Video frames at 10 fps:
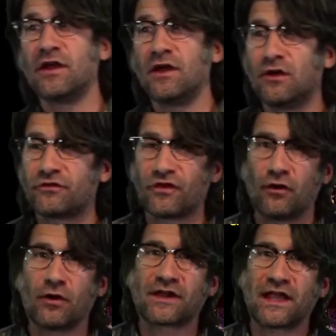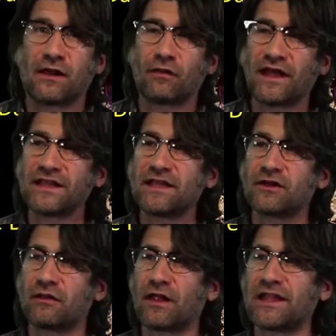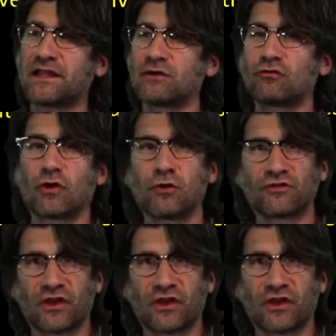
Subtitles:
So, okay, a lichen grows on a